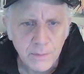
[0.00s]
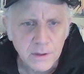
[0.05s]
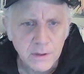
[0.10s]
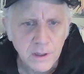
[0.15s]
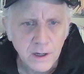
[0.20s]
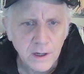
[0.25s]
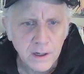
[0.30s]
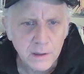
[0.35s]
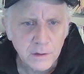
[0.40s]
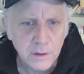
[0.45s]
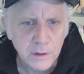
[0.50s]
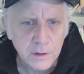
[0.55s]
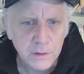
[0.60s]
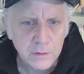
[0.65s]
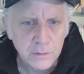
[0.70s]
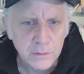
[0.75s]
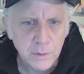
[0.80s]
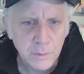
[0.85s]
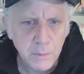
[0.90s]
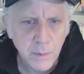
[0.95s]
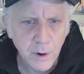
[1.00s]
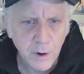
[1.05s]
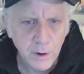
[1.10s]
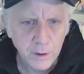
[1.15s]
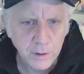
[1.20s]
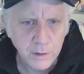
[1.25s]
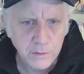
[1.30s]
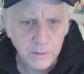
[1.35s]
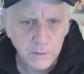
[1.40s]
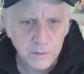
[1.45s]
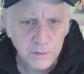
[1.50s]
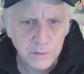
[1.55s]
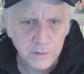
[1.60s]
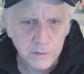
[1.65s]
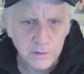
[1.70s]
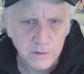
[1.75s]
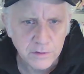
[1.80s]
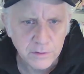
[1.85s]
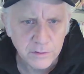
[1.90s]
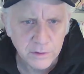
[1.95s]
I've been diagnosed with
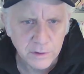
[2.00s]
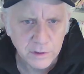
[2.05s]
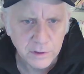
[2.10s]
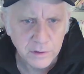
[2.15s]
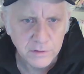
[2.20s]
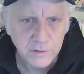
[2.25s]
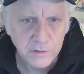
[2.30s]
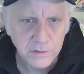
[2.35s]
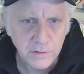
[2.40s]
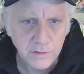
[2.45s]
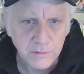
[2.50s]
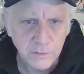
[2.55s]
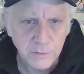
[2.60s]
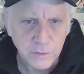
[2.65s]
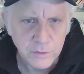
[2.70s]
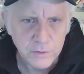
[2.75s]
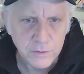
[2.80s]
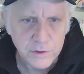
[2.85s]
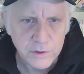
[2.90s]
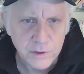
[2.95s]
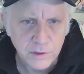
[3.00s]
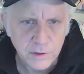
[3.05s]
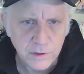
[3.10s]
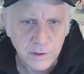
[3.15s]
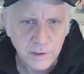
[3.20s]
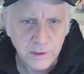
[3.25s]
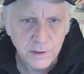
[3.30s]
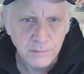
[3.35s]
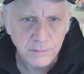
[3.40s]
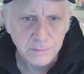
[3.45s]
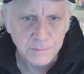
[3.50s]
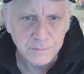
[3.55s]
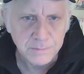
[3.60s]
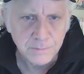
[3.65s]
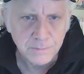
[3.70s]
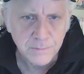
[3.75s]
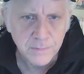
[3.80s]
Parkinson's disease, unfortunately.